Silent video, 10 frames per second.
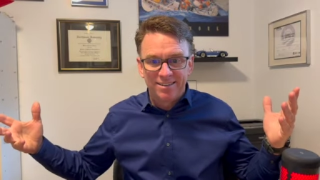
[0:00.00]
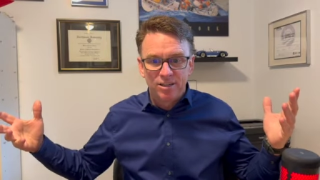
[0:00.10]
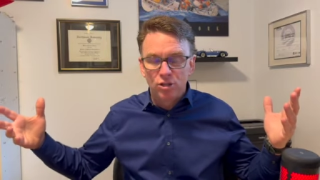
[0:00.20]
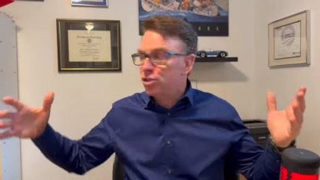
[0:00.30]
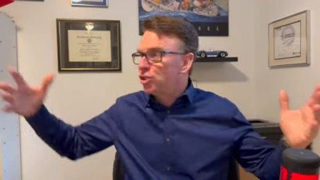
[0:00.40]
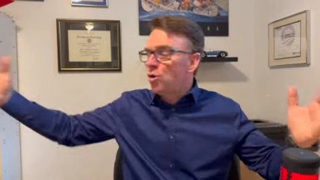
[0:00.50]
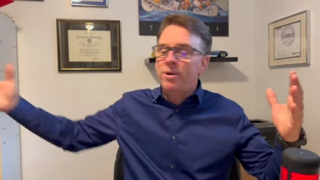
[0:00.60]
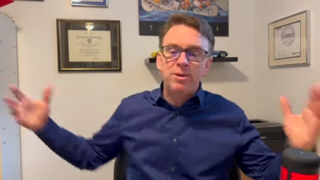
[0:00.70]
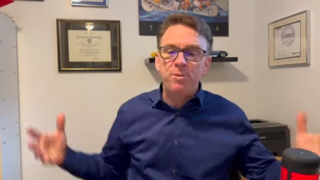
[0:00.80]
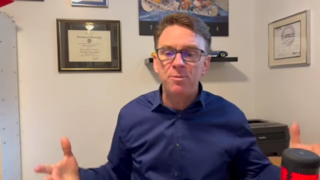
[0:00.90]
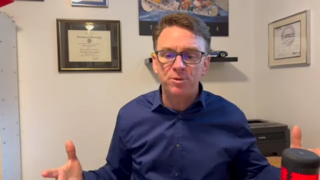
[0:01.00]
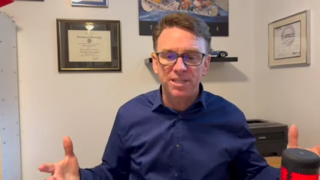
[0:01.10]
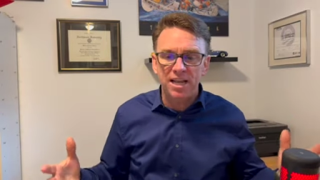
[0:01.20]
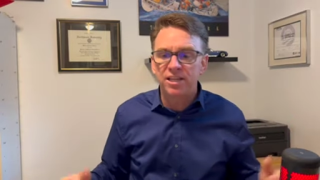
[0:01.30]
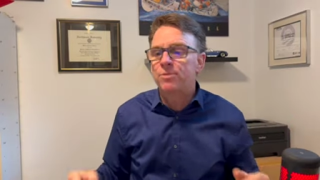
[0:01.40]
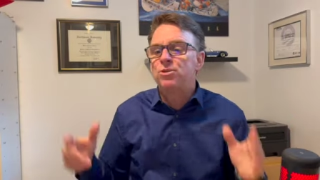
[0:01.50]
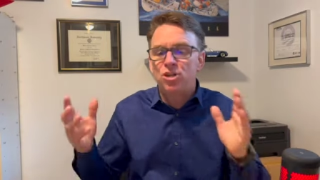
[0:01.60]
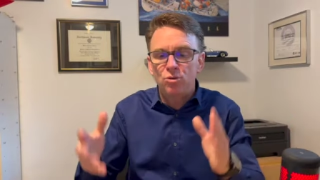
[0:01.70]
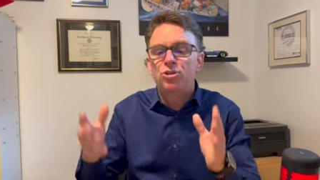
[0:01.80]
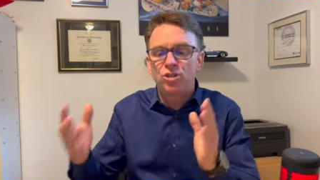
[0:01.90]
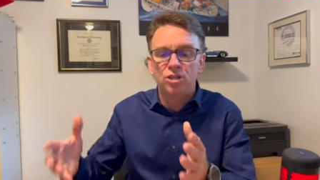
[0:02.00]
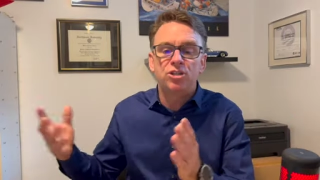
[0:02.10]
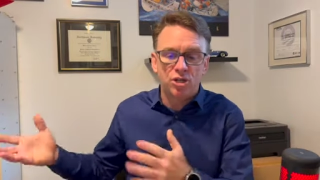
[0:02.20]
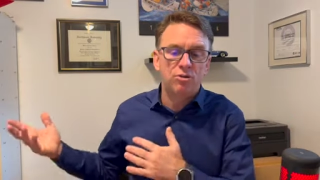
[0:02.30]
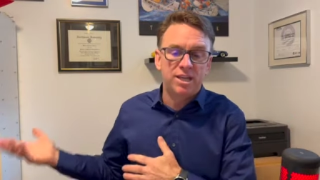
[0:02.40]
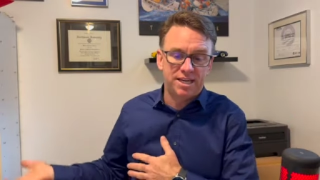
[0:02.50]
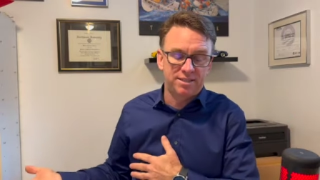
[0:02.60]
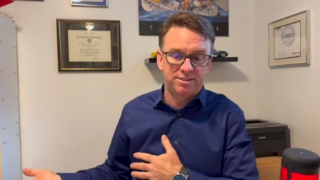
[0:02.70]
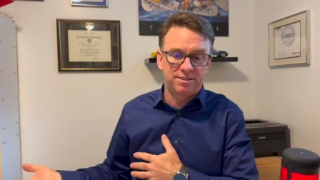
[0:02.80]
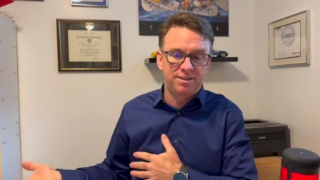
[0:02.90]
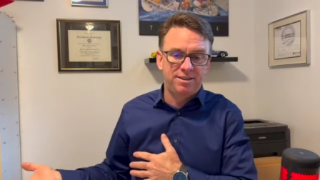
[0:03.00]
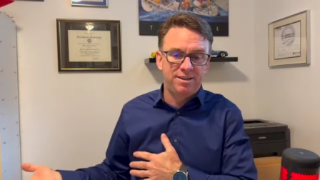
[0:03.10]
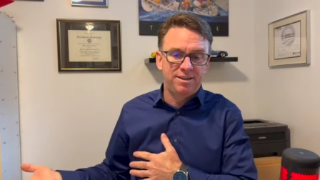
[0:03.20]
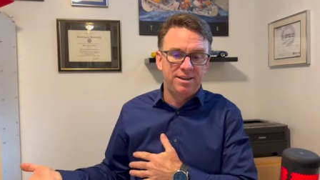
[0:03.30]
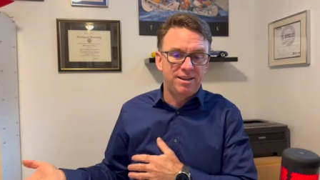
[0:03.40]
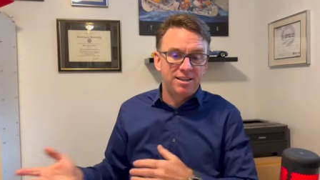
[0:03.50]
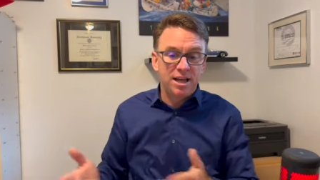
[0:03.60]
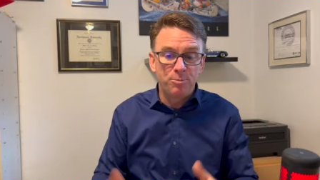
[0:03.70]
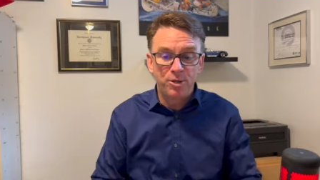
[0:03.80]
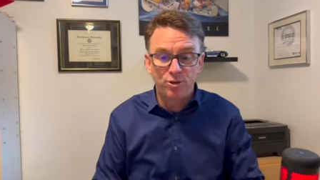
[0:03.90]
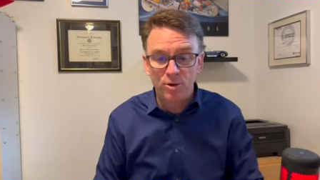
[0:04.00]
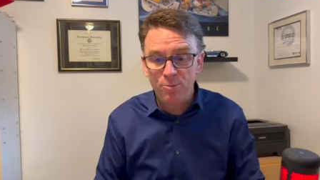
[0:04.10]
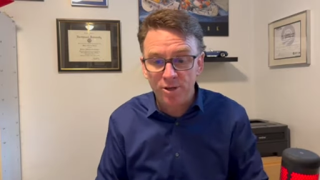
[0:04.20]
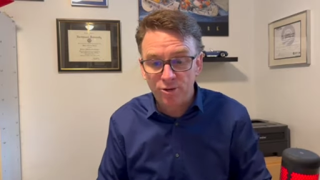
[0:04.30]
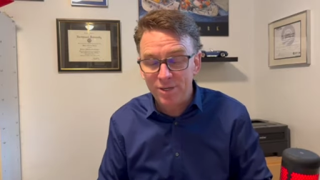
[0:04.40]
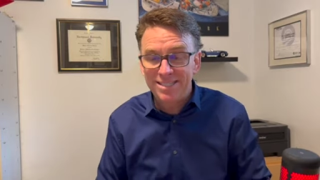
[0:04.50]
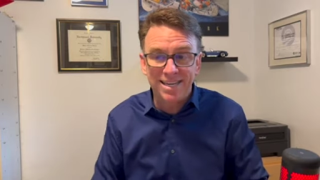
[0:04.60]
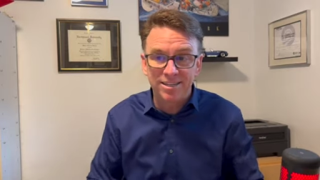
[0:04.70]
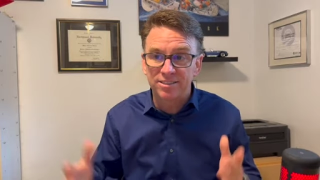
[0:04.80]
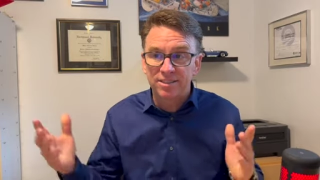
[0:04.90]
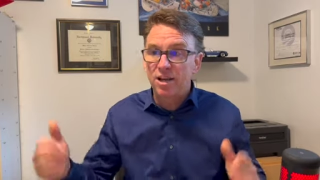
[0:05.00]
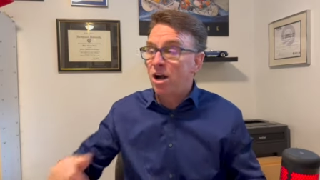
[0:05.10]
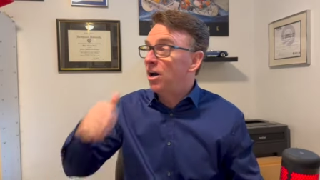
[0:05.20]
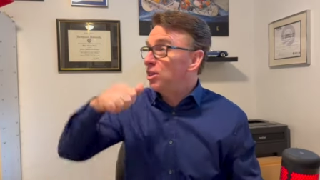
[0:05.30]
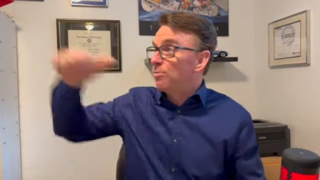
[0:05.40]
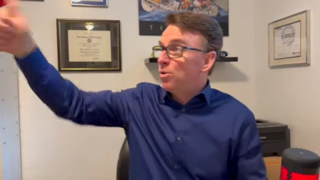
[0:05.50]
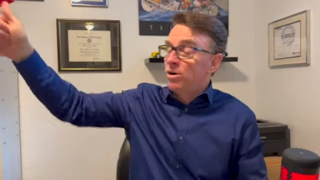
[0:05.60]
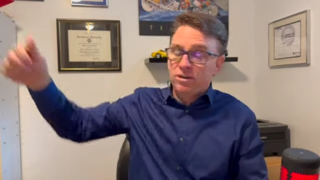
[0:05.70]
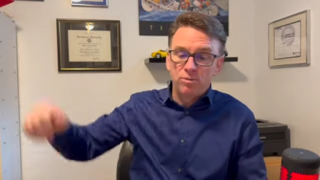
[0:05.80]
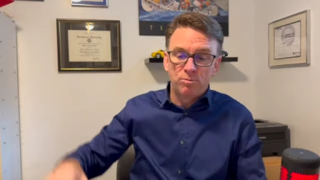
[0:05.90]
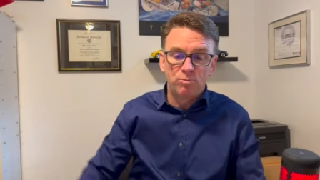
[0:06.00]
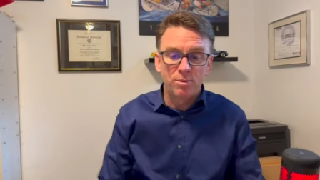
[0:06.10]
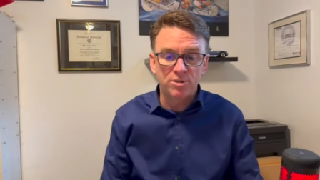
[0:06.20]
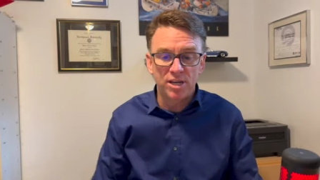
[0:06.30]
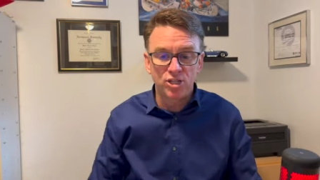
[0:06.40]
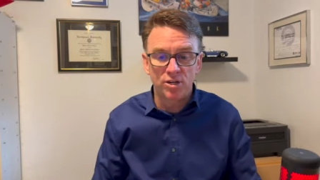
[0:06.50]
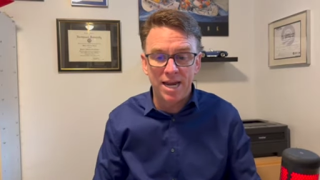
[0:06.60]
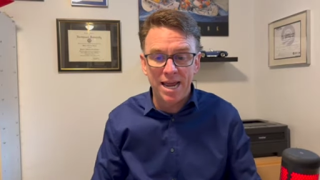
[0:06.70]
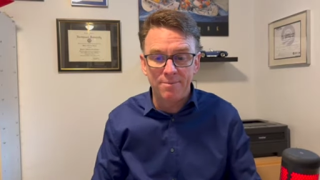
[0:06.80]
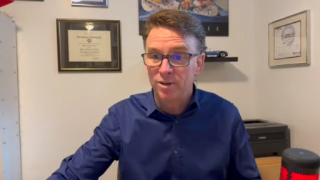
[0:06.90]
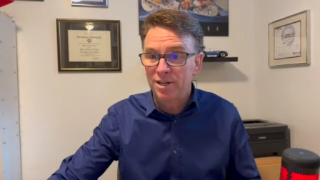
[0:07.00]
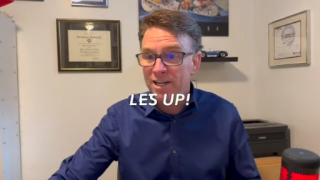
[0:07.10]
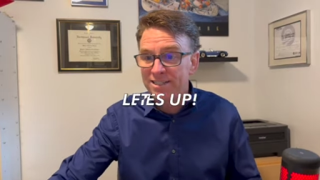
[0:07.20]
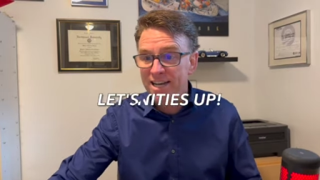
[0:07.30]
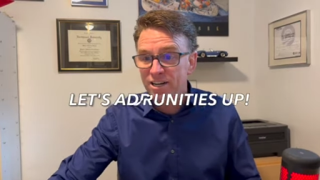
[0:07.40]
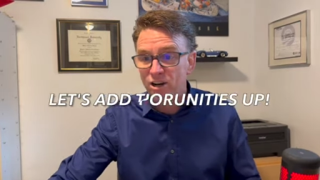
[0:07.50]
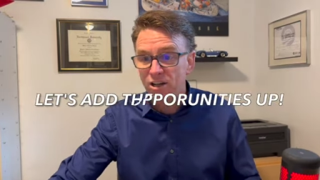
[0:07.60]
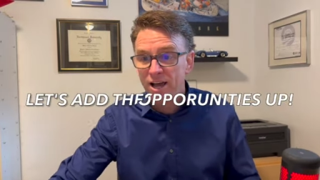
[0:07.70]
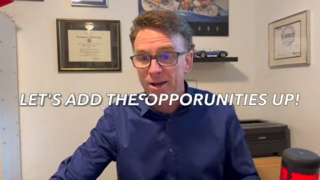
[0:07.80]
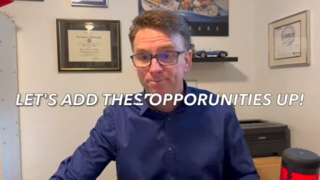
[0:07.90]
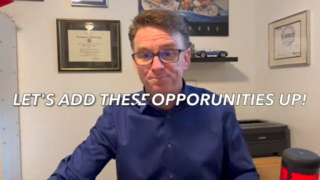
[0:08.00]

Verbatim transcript: There's so many people telling them, you should do this. That'll put three point three sales on the board right beside your name. Let's add it all up.